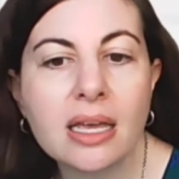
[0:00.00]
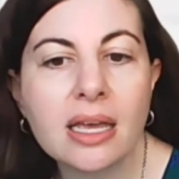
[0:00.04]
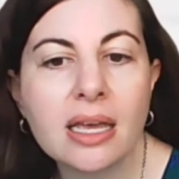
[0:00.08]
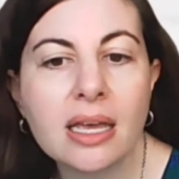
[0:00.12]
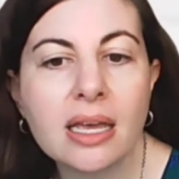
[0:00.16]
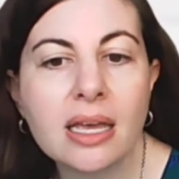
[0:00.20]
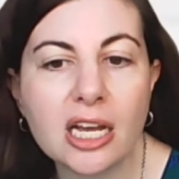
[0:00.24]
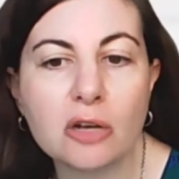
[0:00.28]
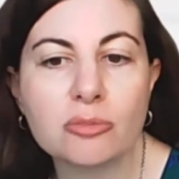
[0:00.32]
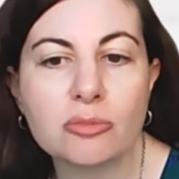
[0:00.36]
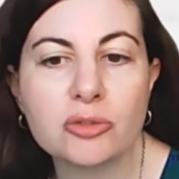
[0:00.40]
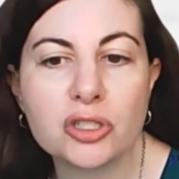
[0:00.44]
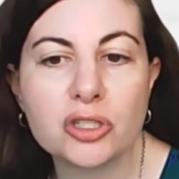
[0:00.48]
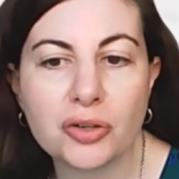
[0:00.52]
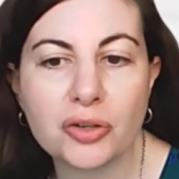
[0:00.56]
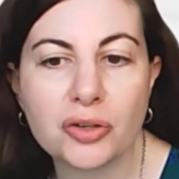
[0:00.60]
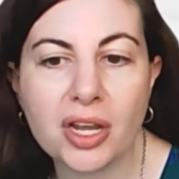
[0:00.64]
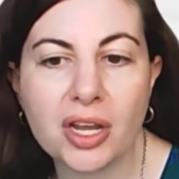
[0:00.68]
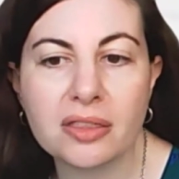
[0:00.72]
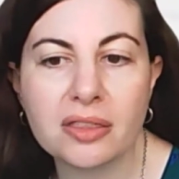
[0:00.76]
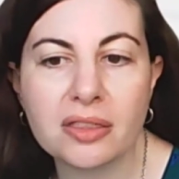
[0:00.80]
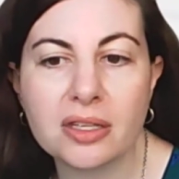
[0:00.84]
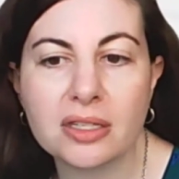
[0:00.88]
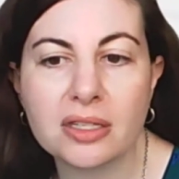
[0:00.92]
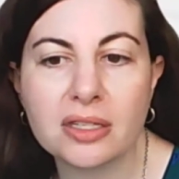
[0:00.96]
and help
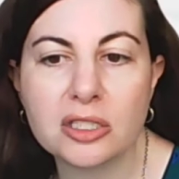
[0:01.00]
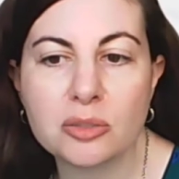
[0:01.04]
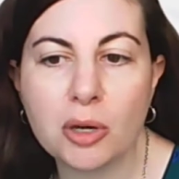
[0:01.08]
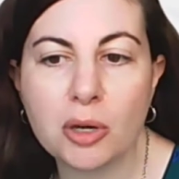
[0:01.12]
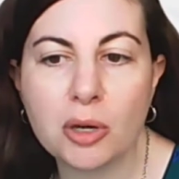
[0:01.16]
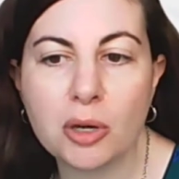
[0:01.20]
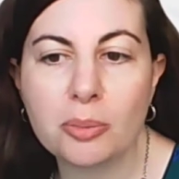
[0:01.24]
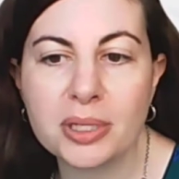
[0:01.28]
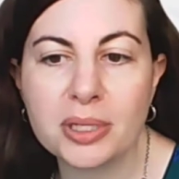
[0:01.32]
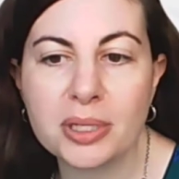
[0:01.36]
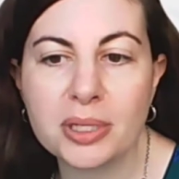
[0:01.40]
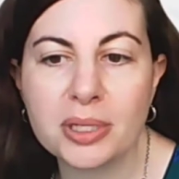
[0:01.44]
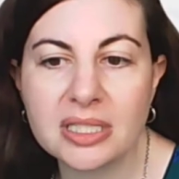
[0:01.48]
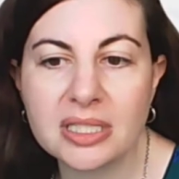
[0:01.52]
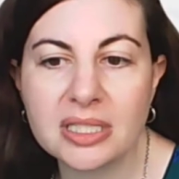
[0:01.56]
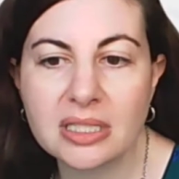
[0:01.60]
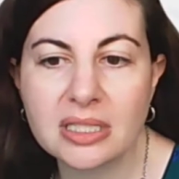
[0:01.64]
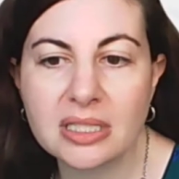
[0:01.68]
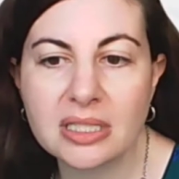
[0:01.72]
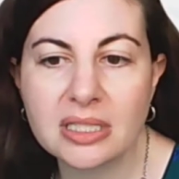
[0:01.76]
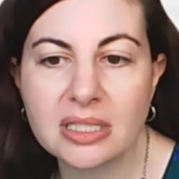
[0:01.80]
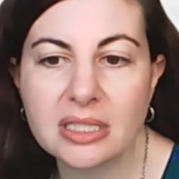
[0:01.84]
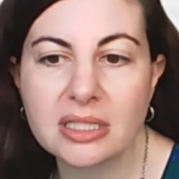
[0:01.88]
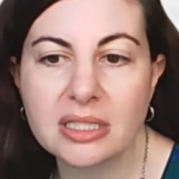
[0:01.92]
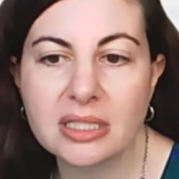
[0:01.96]
strengthen small
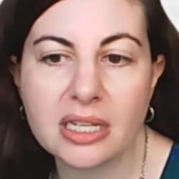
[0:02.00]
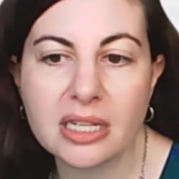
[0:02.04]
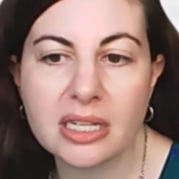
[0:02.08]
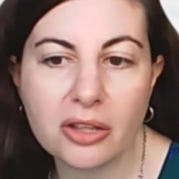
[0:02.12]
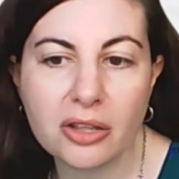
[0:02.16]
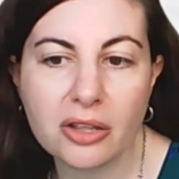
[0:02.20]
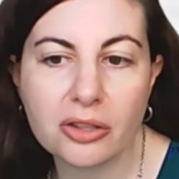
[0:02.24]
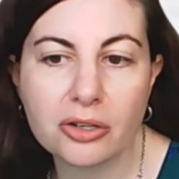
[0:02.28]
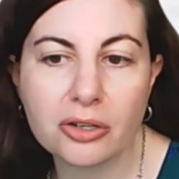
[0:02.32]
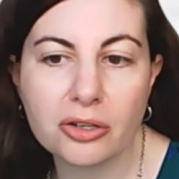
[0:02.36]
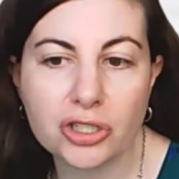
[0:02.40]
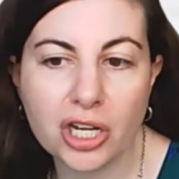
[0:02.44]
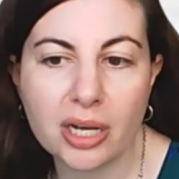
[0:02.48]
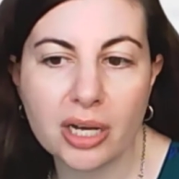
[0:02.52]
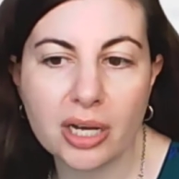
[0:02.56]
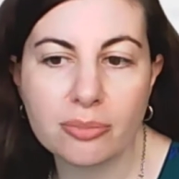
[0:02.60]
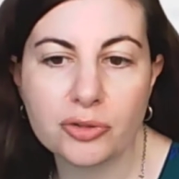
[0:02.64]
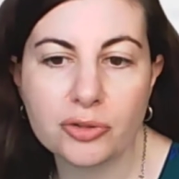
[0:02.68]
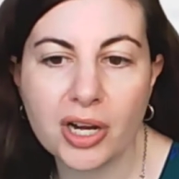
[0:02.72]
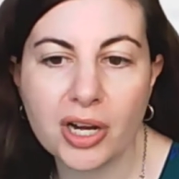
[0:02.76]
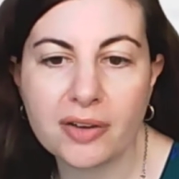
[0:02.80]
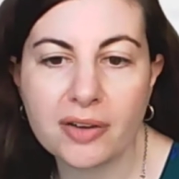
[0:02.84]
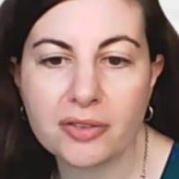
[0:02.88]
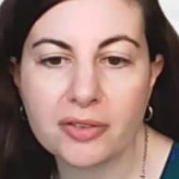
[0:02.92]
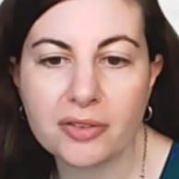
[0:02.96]
businesses and other job
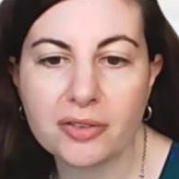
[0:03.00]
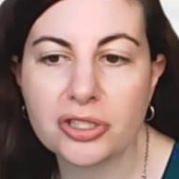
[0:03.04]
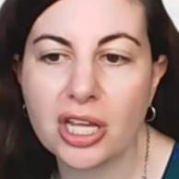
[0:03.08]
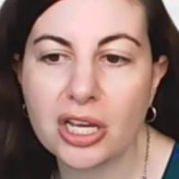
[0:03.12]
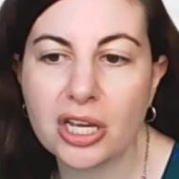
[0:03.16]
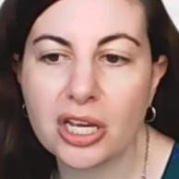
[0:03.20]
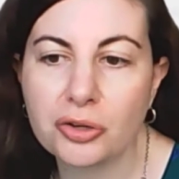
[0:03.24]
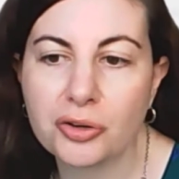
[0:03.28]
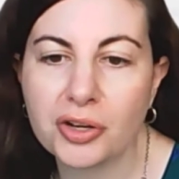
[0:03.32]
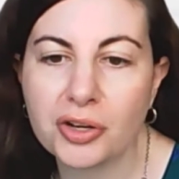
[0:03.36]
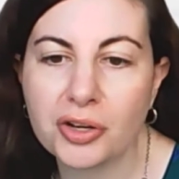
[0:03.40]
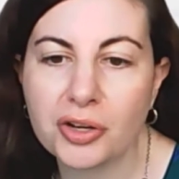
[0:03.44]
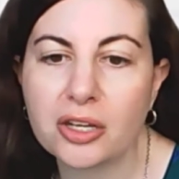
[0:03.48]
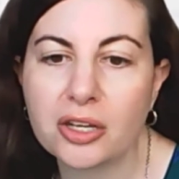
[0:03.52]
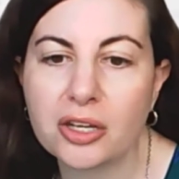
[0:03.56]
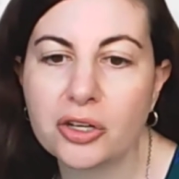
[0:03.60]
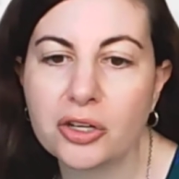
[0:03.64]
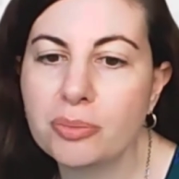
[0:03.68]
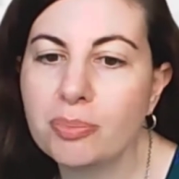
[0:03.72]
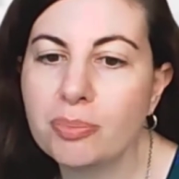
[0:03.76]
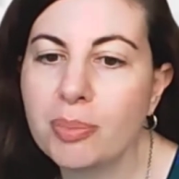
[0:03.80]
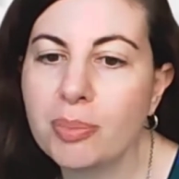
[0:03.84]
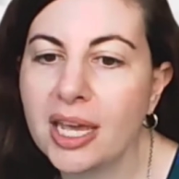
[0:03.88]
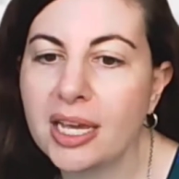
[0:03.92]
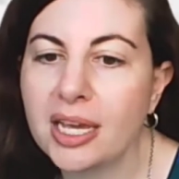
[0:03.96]
drivers that create
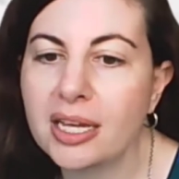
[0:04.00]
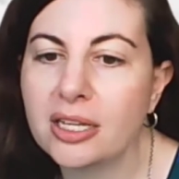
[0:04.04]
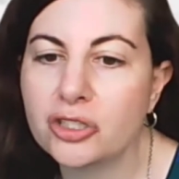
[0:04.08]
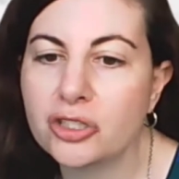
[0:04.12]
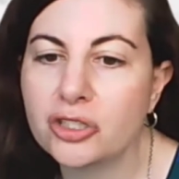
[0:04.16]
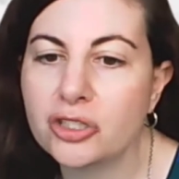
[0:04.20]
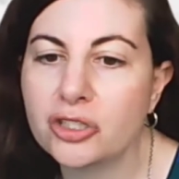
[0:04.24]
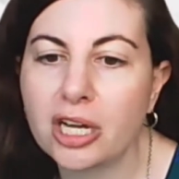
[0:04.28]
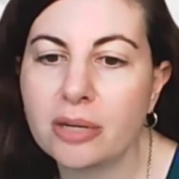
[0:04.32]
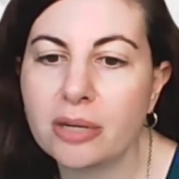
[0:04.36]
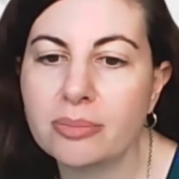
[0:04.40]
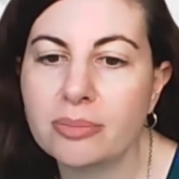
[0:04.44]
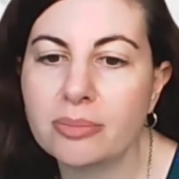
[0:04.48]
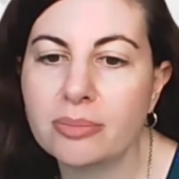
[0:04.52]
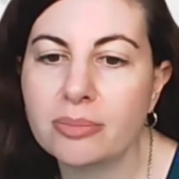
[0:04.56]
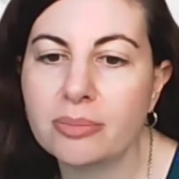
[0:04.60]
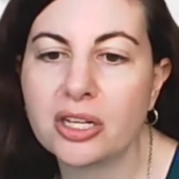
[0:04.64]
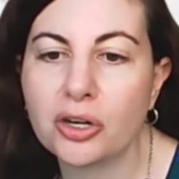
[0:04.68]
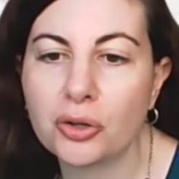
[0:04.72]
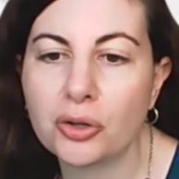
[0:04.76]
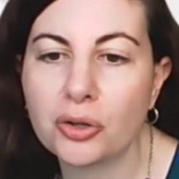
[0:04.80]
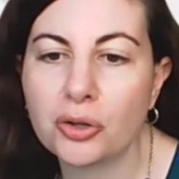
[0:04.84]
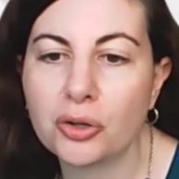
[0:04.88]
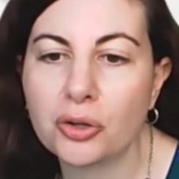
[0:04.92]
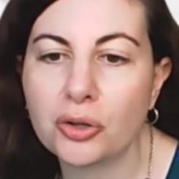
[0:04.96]
good paying jobs in
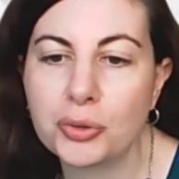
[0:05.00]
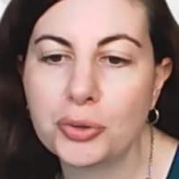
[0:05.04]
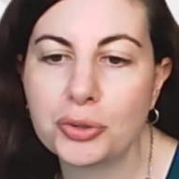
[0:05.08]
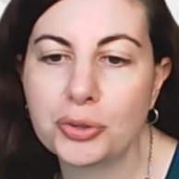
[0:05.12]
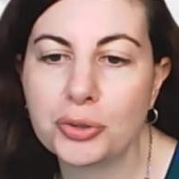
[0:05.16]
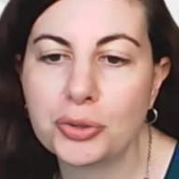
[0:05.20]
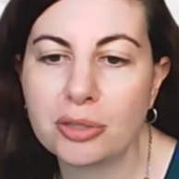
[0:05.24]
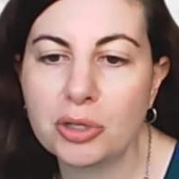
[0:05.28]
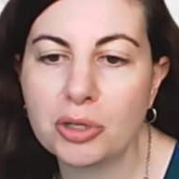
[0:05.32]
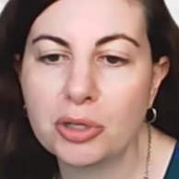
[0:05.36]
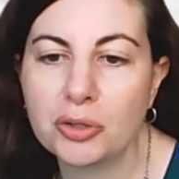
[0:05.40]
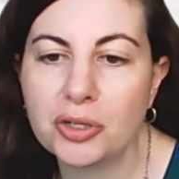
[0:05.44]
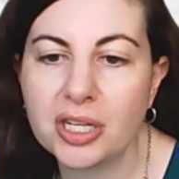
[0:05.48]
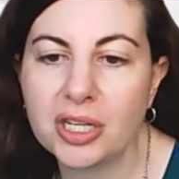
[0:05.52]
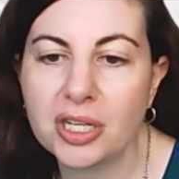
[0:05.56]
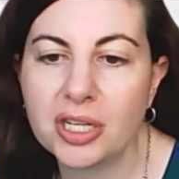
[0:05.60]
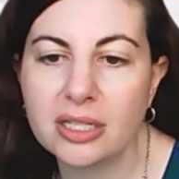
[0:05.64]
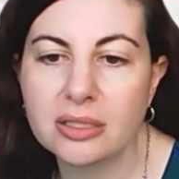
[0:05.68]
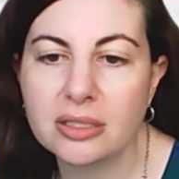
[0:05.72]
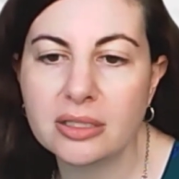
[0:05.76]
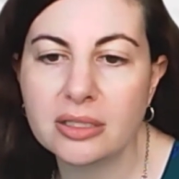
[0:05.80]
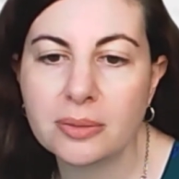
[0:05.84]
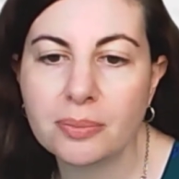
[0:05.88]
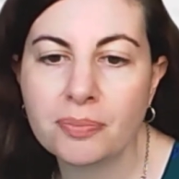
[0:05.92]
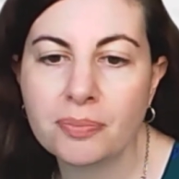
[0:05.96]
our local
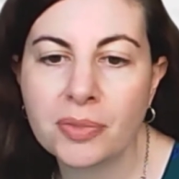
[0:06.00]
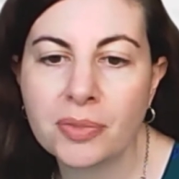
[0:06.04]
communities.